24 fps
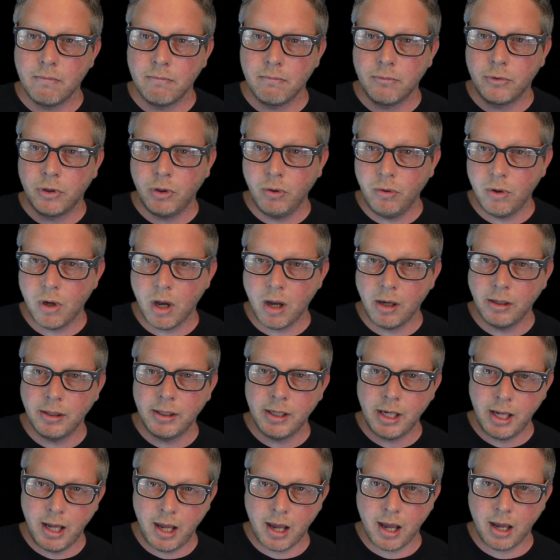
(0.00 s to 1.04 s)
2 dogs
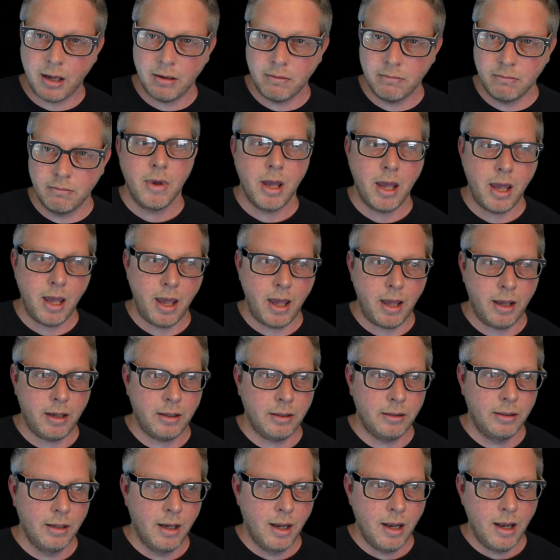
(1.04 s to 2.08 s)
and a cat,
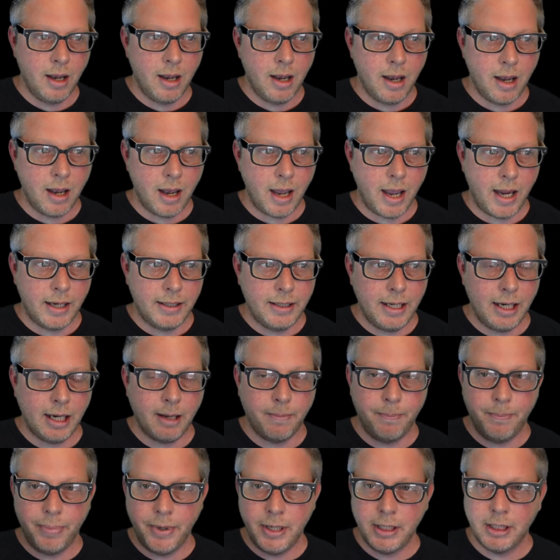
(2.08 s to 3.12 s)
and I take a
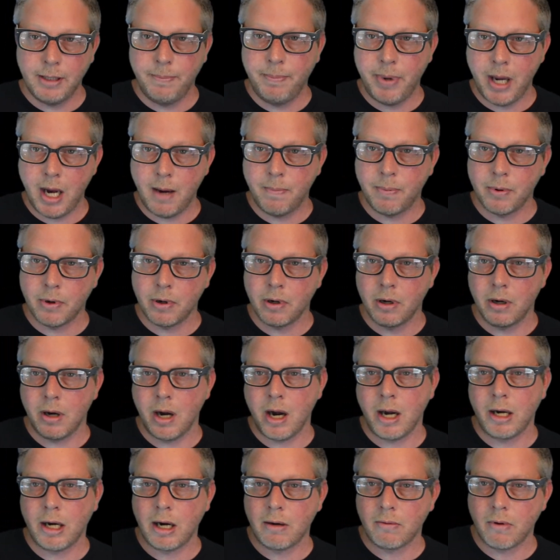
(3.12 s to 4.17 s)
piece of paper
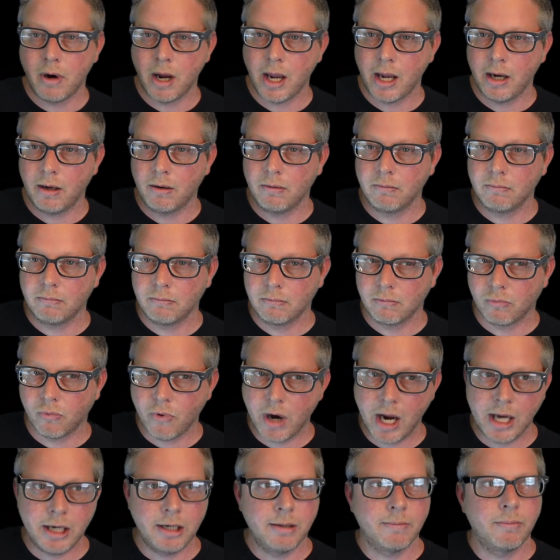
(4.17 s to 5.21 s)
and I write
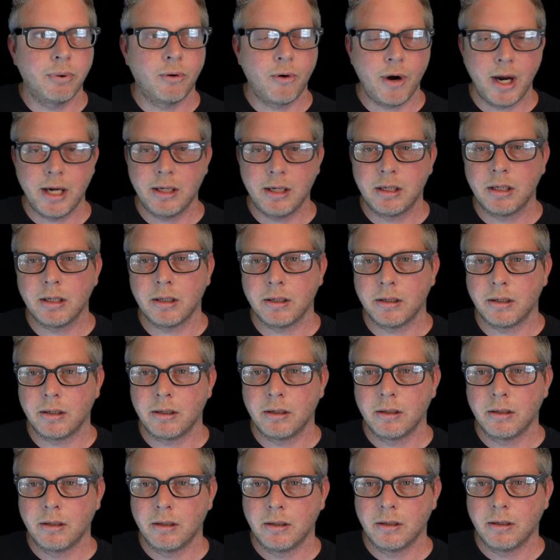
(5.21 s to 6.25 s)
random prices
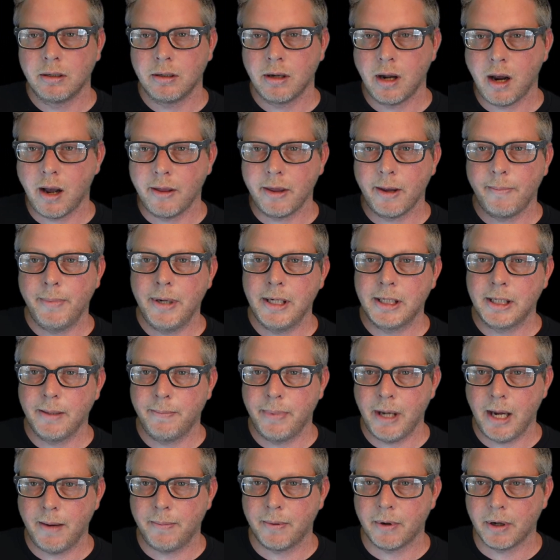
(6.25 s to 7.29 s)
on the piece of
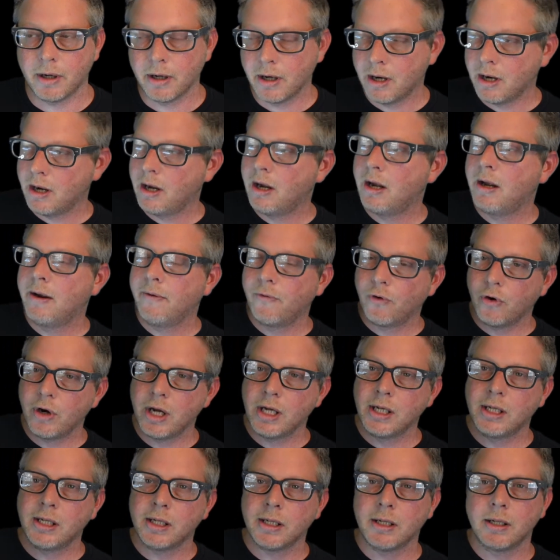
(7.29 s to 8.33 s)
paper. For
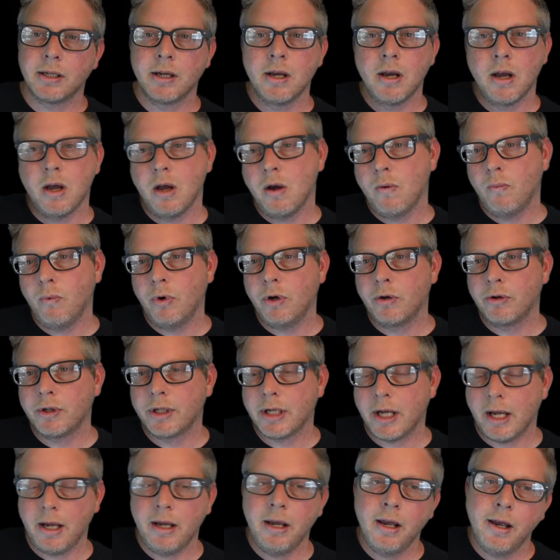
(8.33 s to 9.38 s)
instance, one will
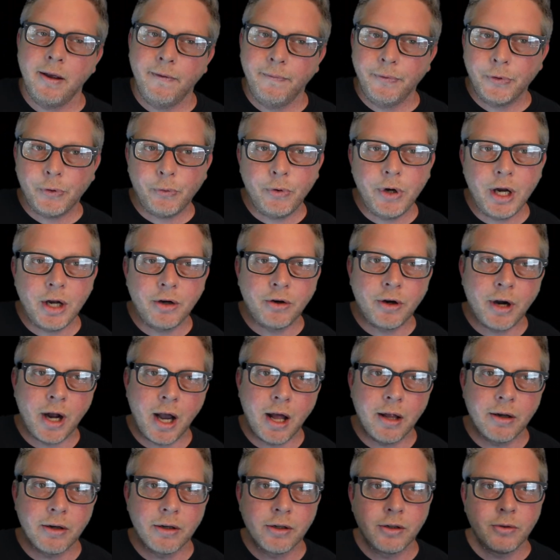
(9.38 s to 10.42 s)
say
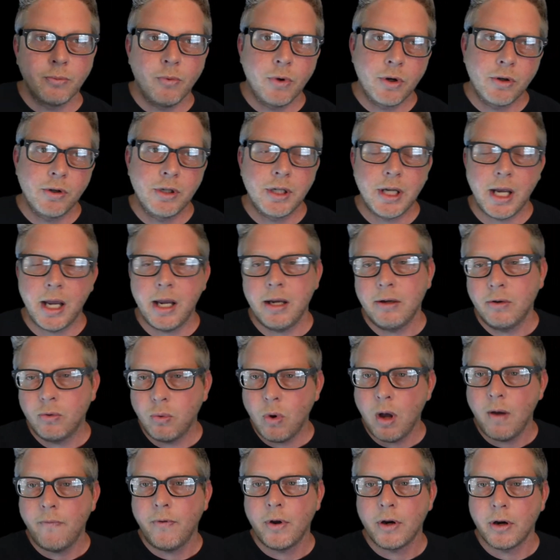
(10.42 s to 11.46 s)
$300, one will say
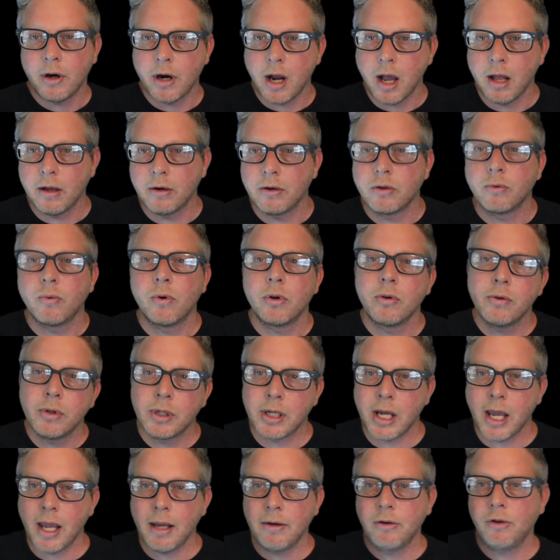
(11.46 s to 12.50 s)
$1,200, one will
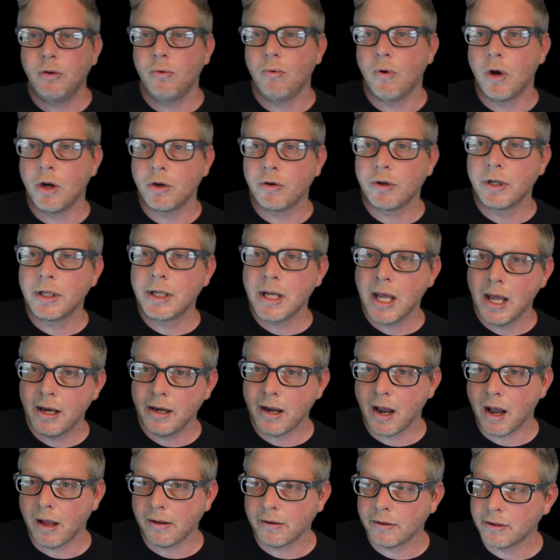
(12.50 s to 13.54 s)
say
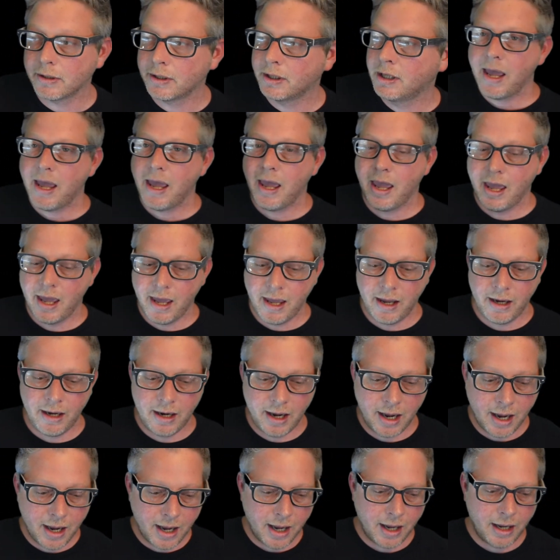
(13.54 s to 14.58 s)
$210. And
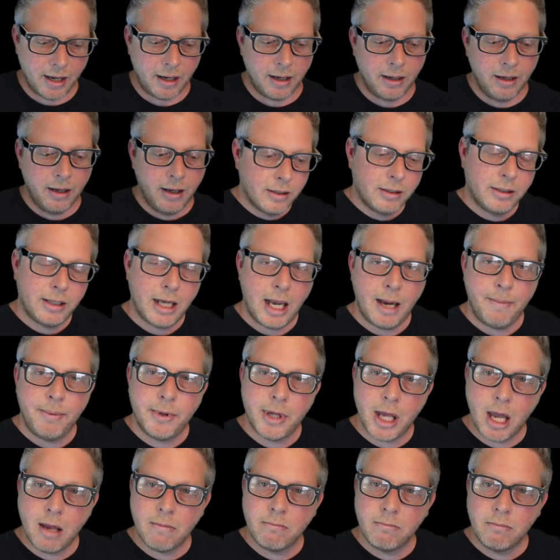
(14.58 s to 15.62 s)
I tape
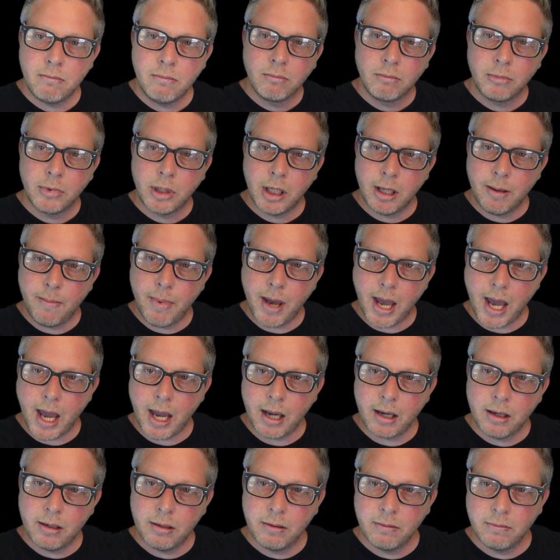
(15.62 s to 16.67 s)
them to the back
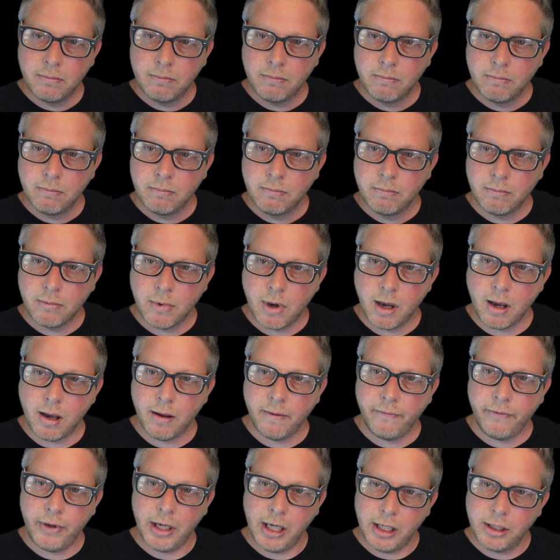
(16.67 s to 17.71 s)

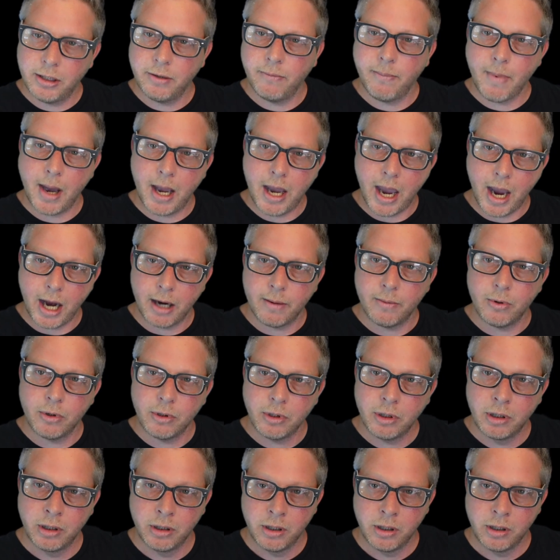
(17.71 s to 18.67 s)
of each of my animals,